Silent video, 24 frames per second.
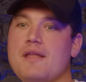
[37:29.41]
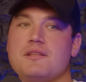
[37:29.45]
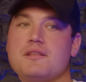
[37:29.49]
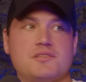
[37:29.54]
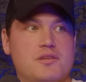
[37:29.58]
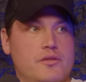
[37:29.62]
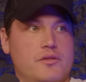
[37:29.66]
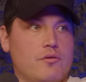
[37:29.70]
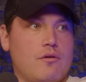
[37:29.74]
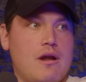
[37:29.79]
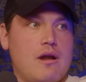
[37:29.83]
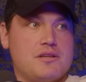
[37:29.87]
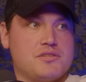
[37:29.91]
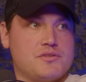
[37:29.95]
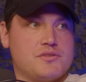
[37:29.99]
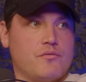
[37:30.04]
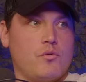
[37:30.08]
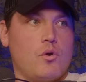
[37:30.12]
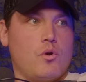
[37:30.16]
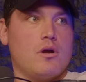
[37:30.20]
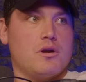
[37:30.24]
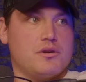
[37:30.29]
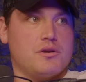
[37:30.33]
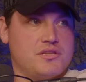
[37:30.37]
went to the
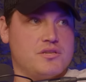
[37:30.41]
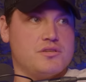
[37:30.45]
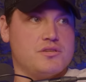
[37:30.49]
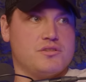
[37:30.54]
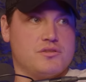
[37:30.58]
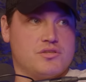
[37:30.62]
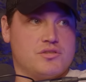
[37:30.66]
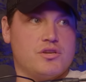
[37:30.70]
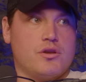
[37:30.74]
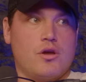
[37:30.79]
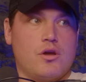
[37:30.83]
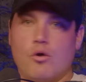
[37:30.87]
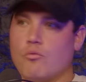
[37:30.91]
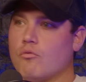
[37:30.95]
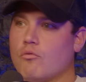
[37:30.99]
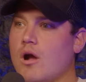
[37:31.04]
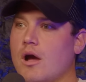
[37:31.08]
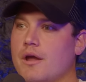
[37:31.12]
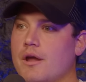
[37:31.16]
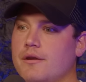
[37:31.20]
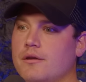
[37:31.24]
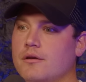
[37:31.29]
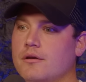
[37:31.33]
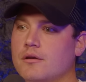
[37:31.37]
reservoir to to go
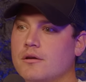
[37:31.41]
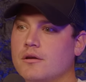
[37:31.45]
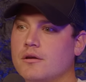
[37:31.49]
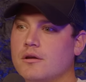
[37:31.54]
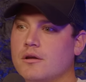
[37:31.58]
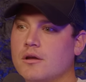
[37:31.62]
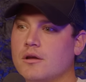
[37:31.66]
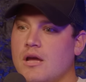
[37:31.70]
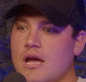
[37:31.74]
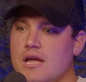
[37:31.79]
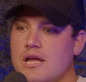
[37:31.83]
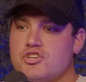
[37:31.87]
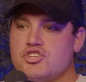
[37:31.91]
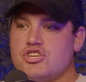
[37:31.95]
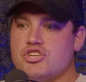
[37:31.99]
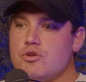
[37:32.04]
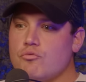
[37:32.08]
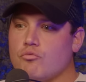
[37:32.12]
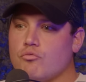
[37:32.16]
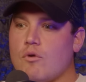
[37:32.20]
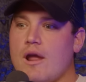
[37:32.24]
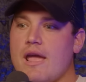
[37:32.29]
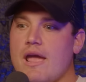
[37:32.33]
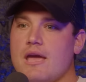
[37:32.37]
run, wow. and she
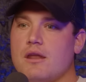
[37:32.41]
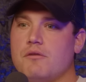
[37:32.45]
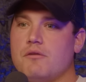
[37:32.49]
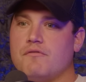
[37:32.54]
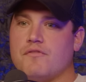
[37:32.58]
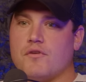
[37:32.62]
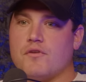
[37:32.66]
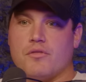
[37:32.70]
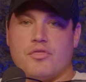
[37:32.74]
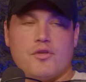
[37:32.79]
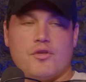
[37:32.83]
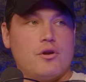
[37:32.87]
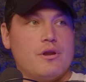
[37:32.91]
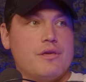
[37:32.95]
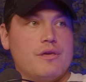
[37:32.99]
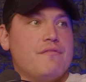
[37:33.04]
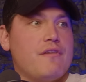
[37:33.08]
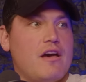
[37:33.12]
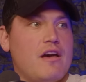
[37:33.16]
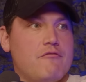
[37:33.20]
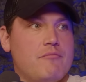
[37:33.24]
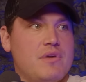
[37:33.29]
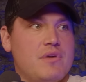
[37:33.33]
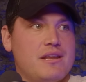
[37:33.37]
ran for
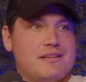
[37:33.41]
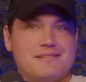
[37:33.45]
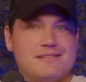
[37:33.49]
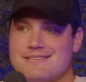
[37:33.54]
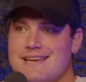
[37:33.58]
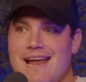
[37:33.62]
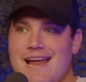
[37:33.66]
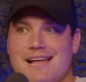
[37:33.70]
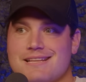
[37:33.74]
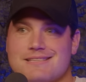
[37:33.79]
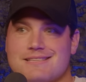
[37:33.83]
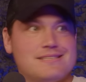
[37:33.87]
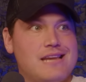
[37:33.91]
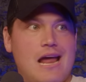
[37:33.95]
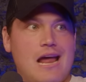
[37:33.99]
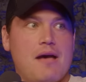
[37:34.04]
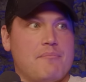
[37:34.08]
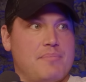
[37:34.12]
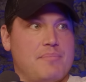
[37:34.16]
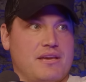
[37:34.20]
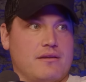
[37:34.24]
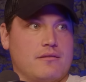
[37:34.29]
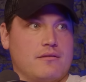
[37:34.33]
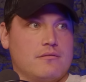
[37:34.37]
35 minutes, not
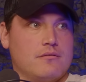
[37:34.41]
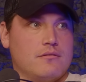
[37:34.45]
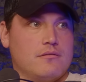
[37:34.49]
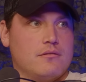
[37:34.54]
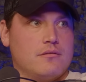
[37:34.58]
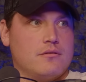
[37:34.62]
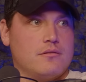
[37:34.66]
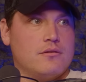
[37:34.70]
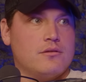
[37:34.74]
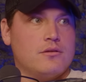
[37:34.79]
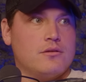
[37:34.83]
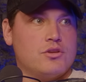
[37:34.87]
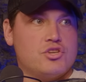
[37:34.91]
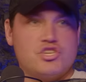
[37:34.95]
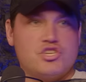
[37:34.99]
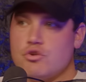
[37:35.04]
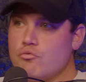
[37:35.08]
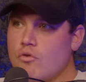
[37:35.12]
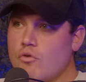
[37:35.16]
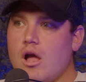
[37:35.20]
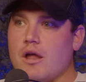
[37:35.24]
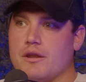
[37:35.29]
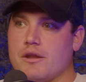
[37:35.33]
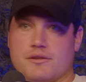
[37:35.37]
stopping. Wow. She
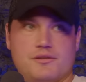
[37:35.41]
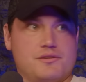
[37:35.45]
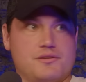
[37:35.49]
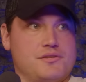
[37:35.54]
runs.